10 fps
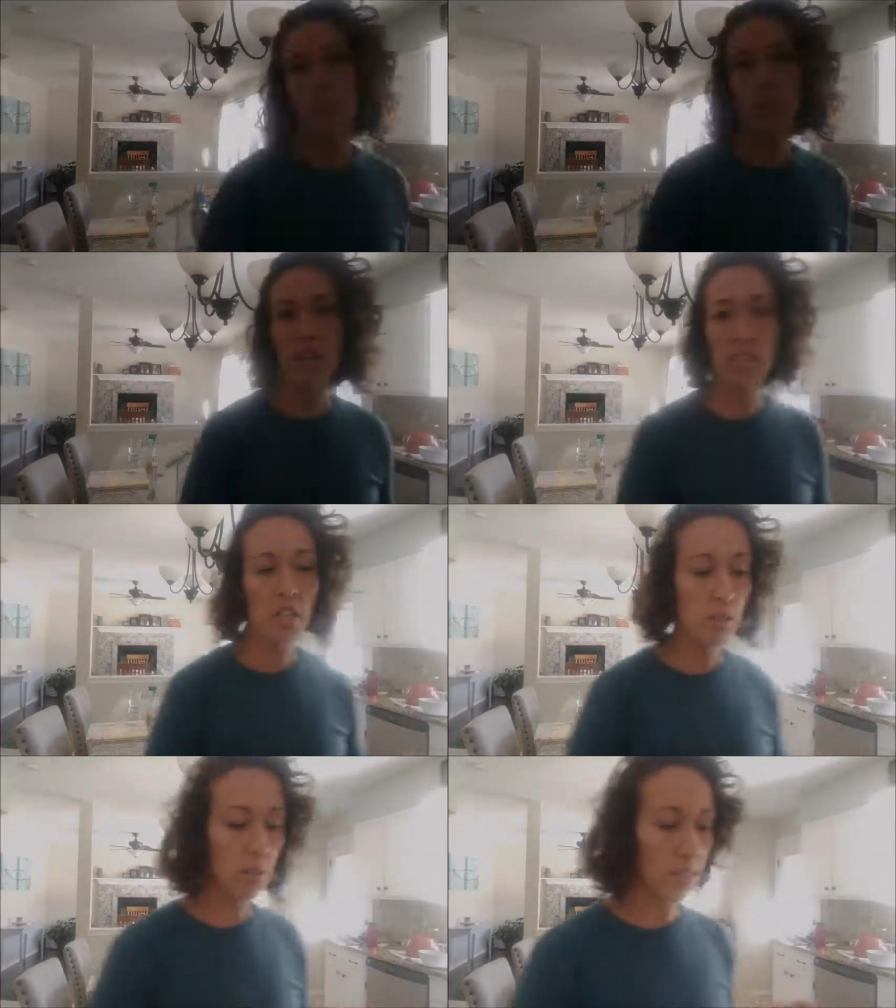We're gonna
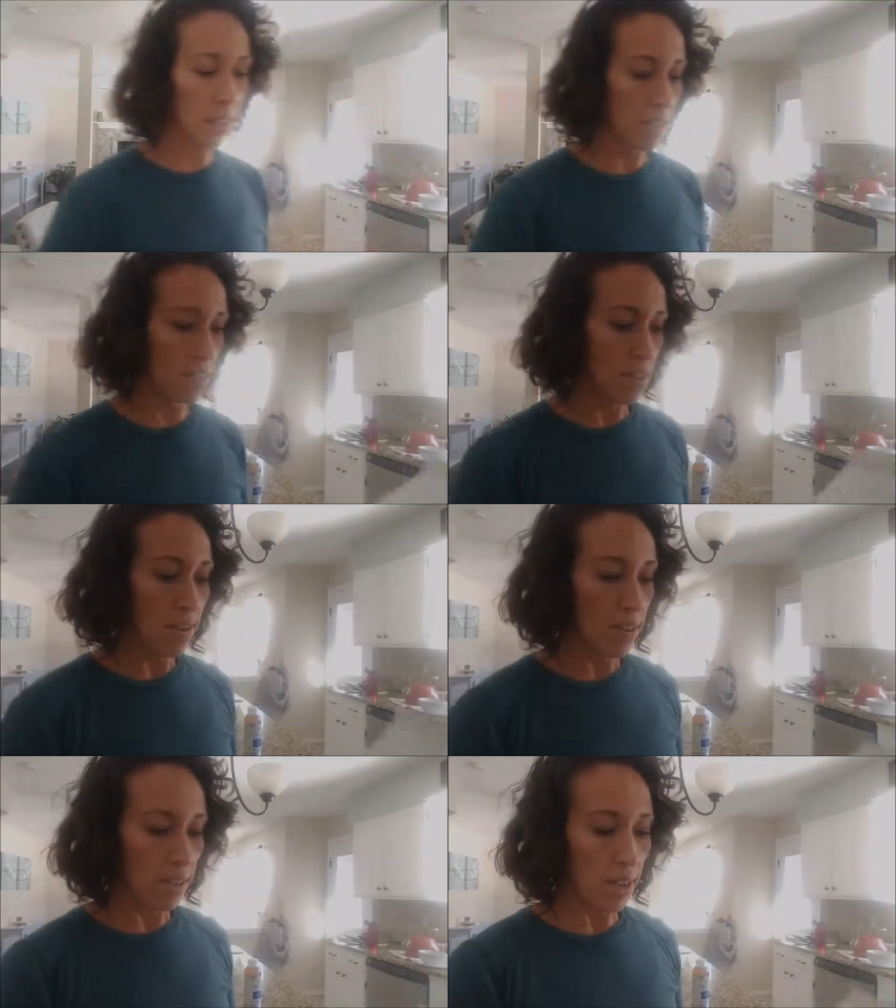use
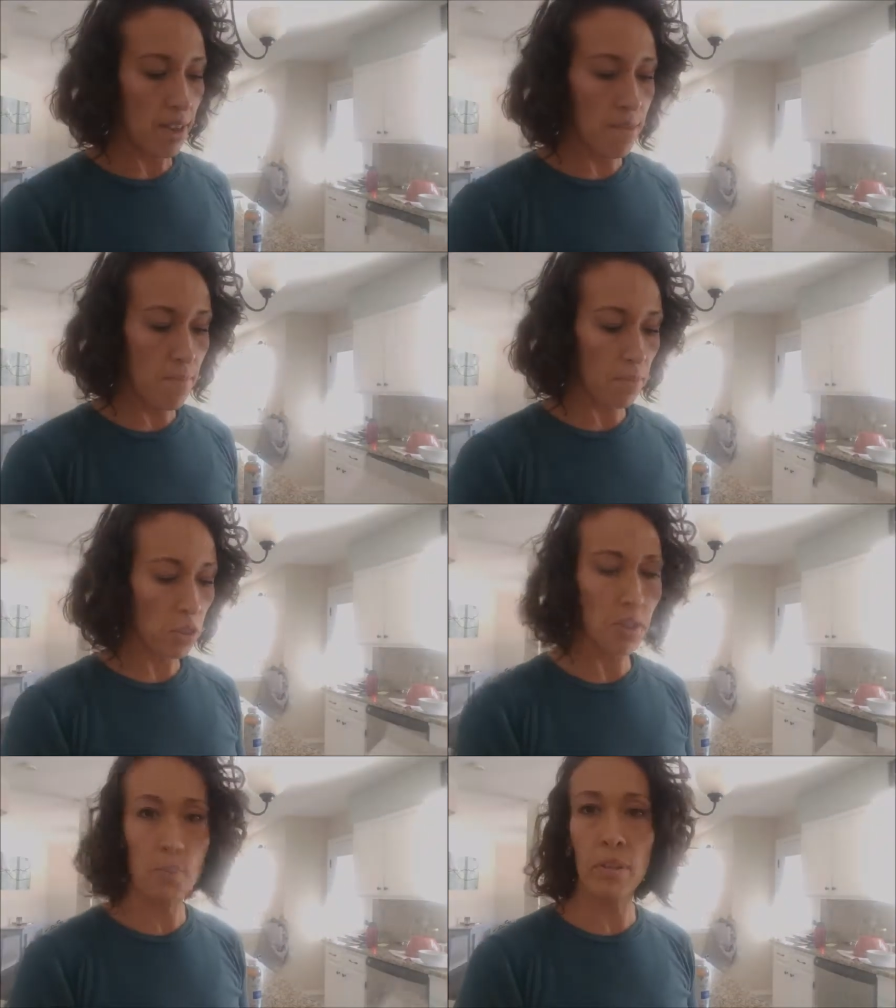um,
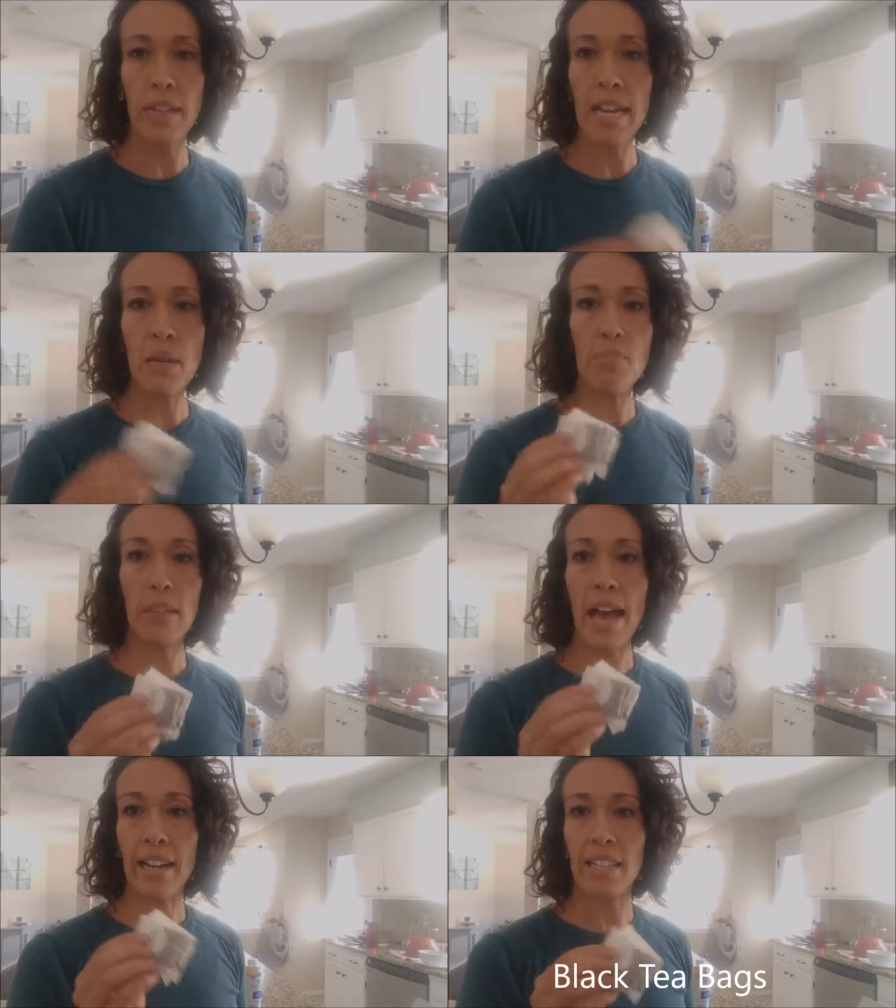just plain
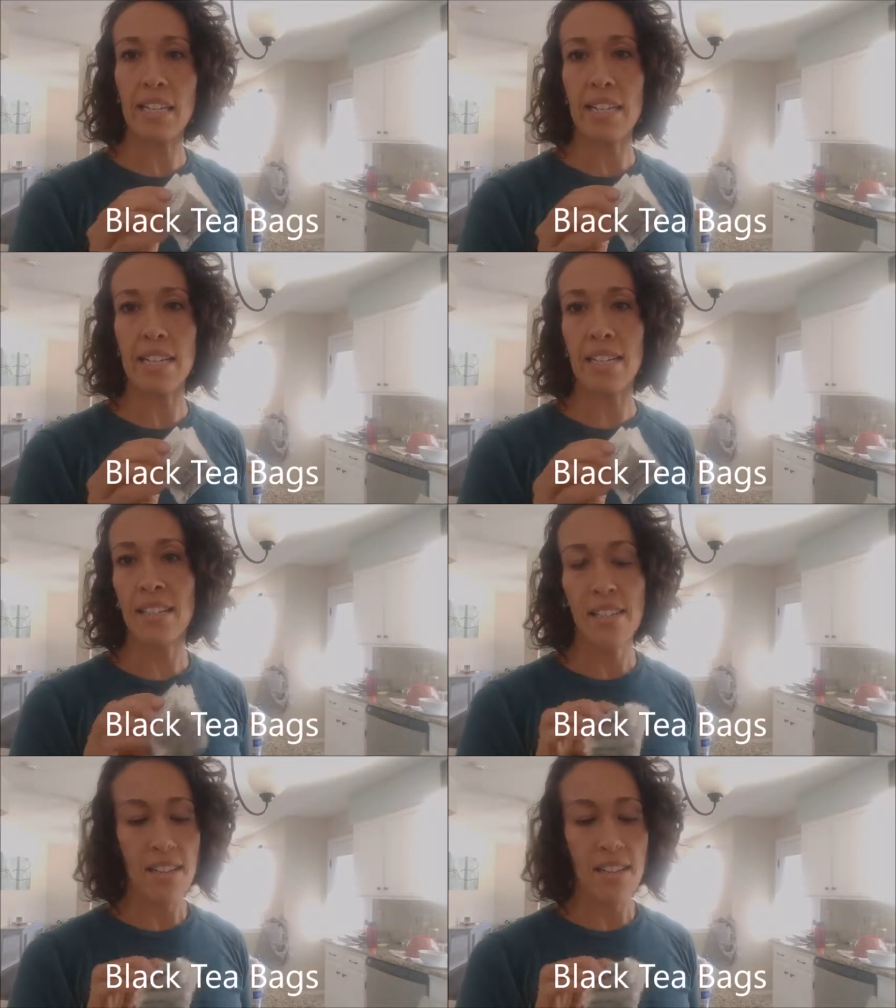black tea.